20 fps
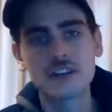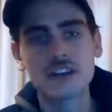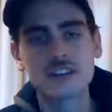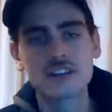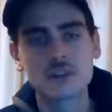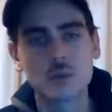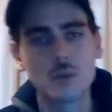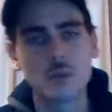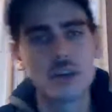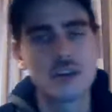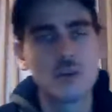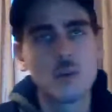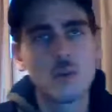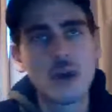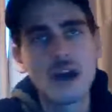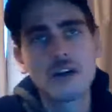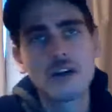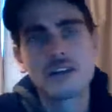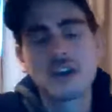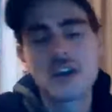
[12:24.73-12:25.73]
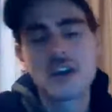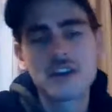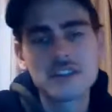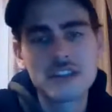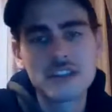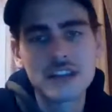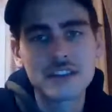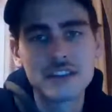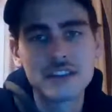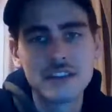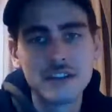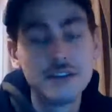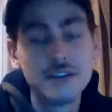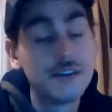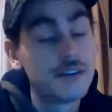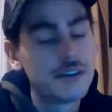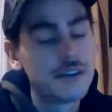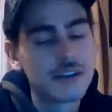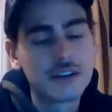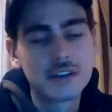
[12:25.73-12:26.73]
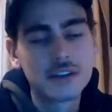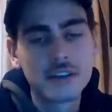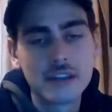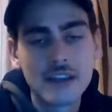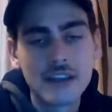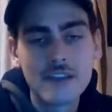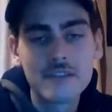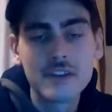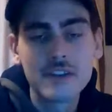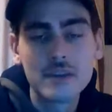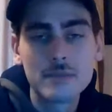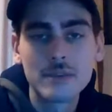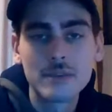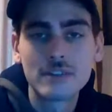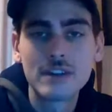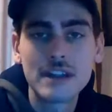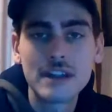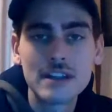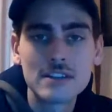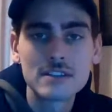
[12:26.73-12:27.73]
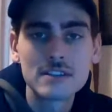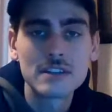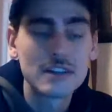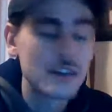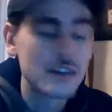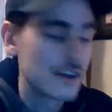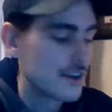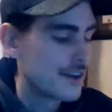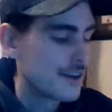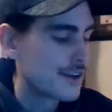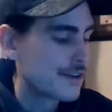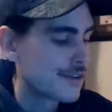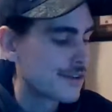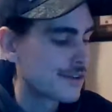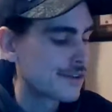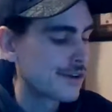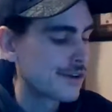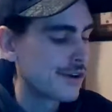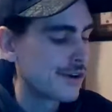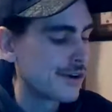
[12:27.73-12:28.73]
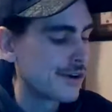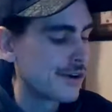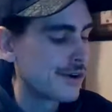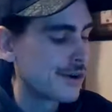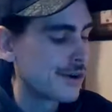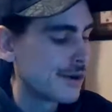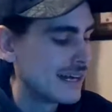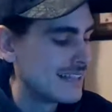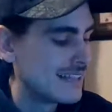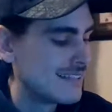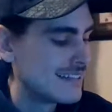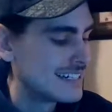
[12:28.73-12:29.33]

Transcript: hasn't went in a while. Yari's had they've given him the reins there. So,